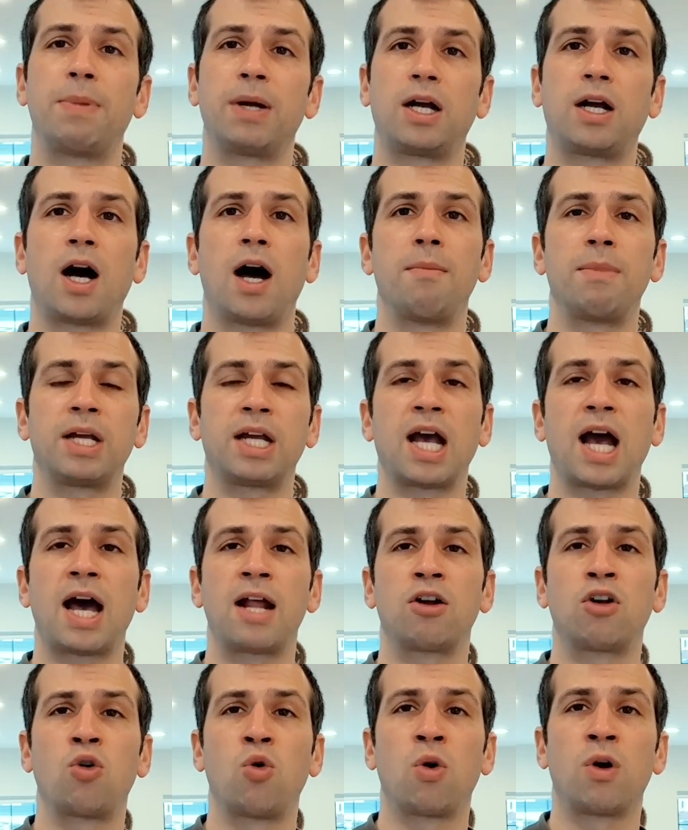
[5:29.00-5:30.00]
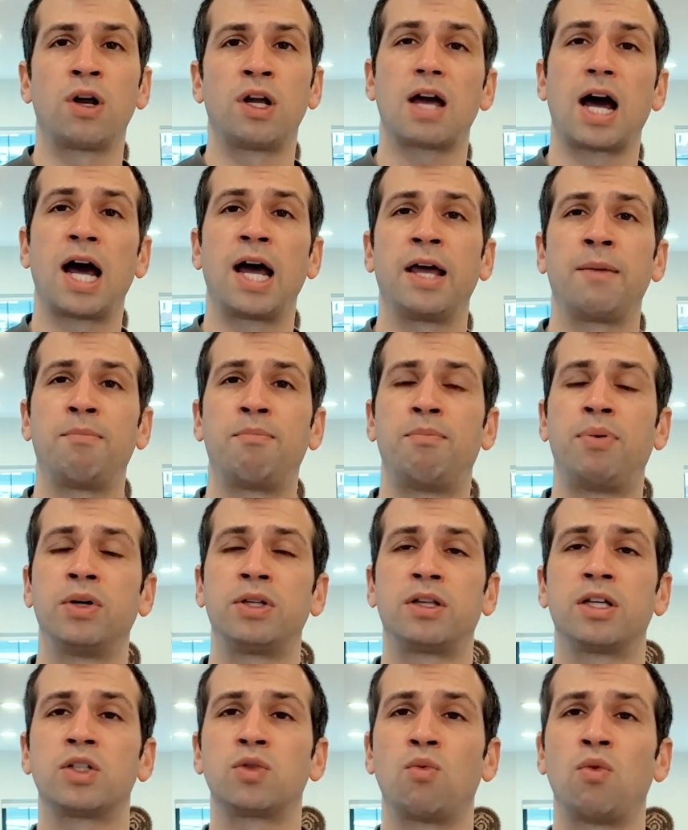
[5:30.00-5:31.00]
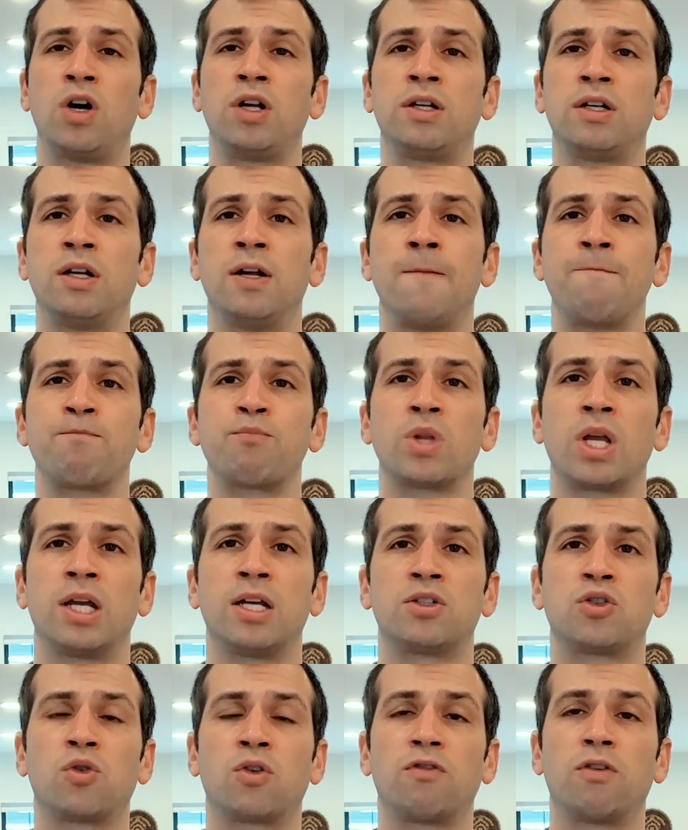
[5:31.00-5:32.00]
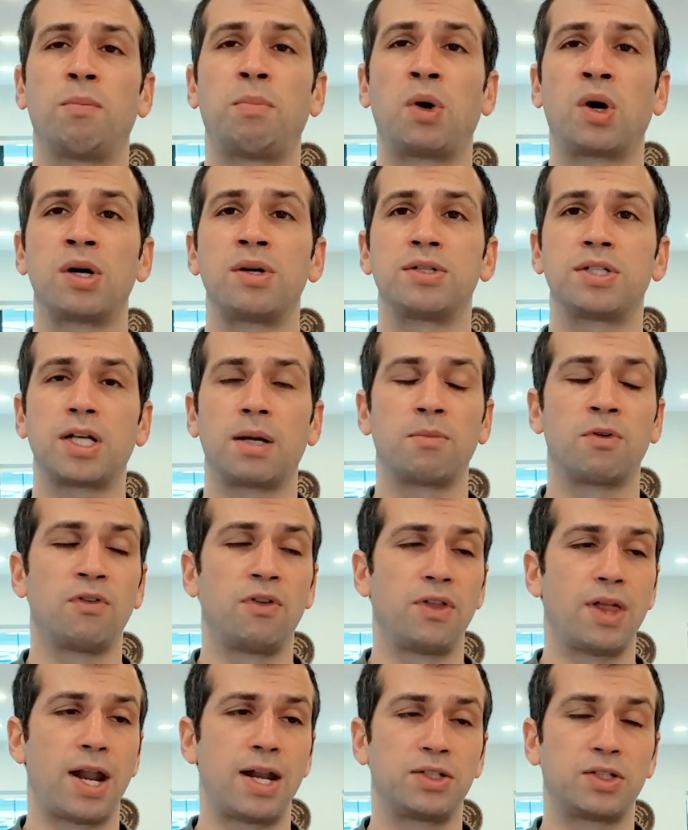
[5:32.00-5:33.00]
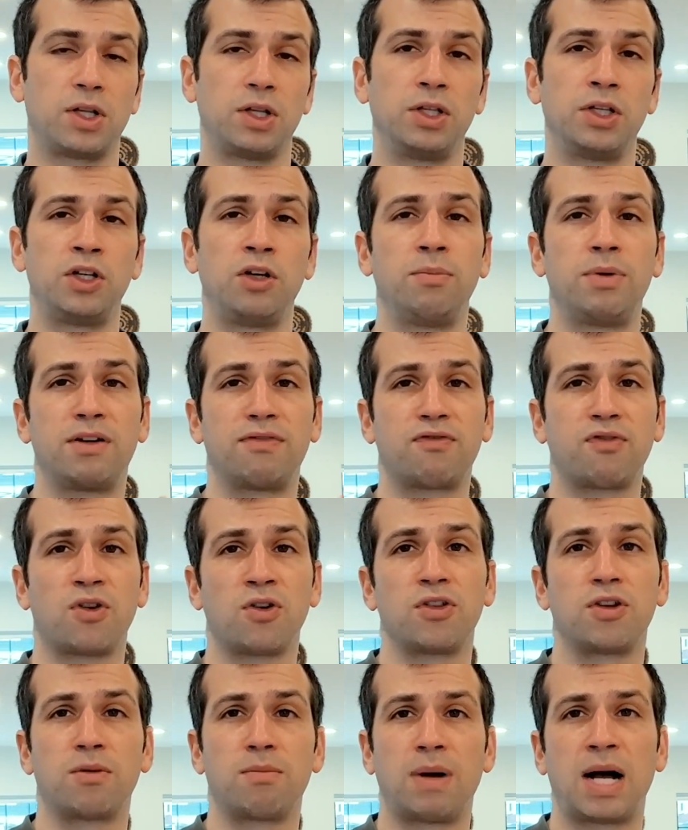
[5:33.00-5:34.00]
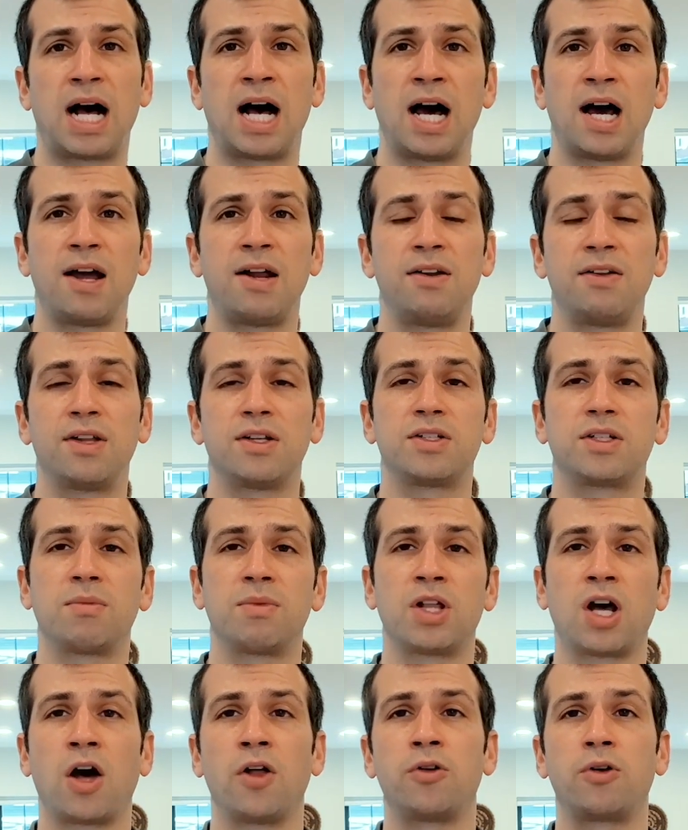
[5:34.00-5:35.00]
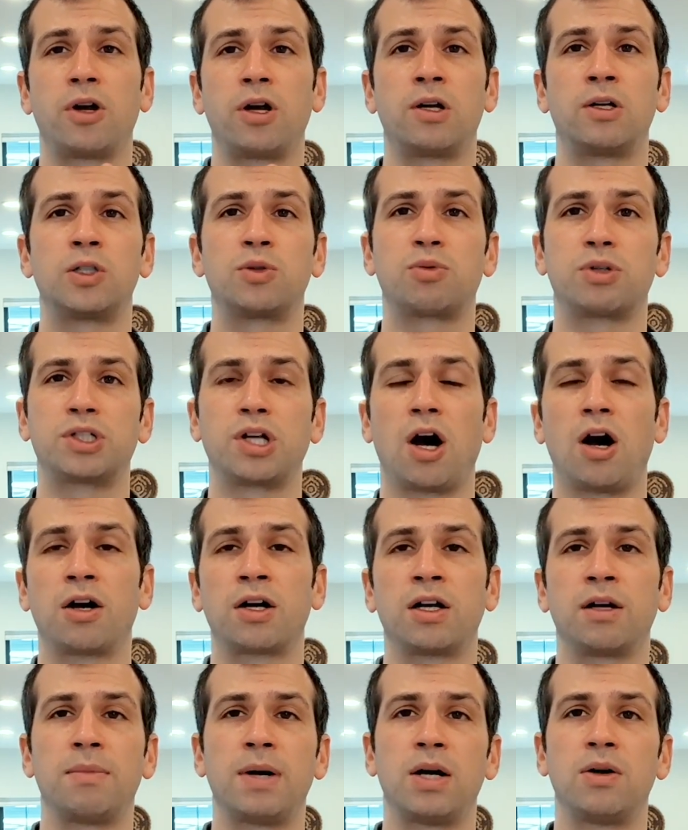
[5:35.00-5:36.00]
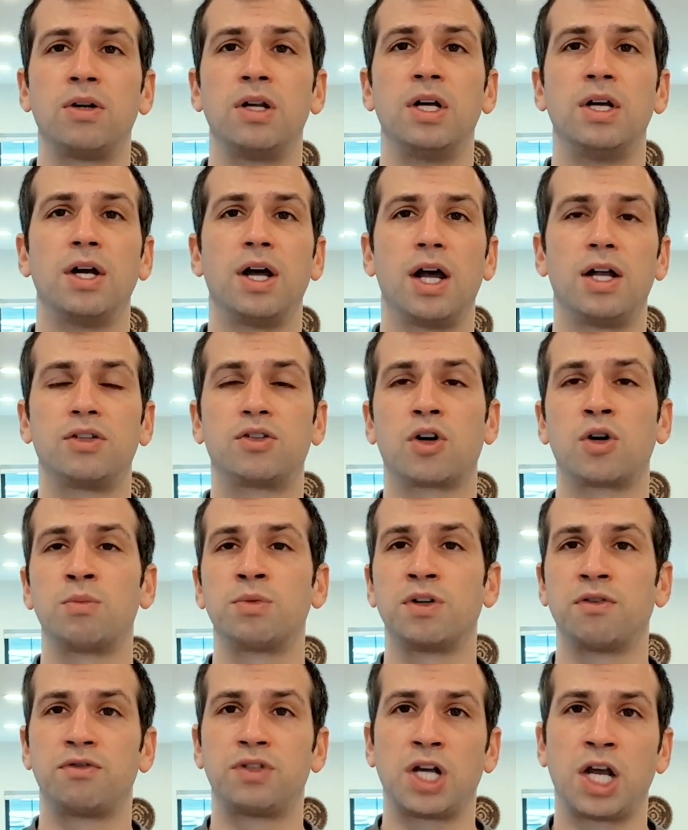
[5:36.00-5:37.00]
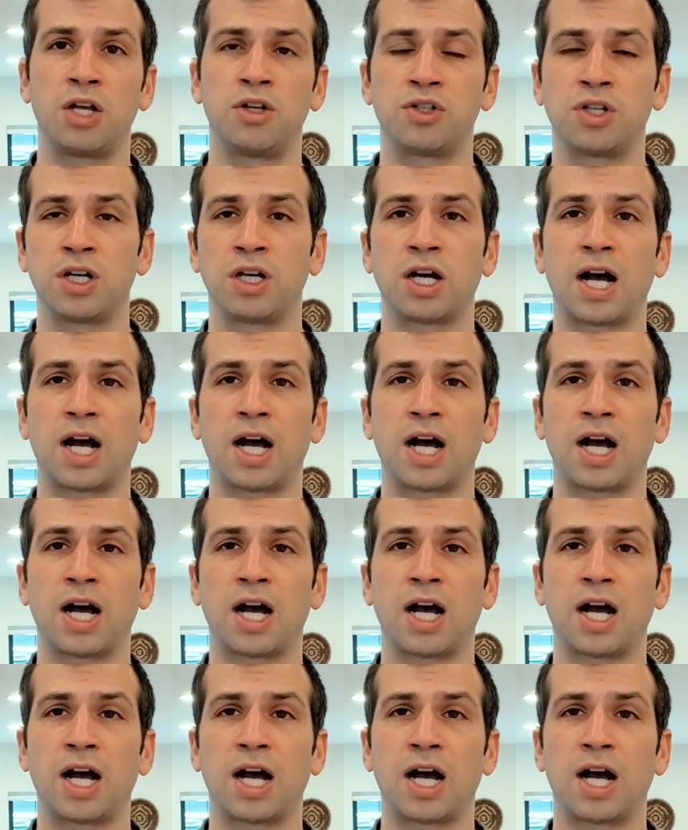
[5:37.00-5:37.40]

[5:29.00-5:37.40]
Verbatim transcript: and coming category. I put this one as sort of a part of Somerville that is a little bit further behind than some of the other areas we're talking about in terms of changing.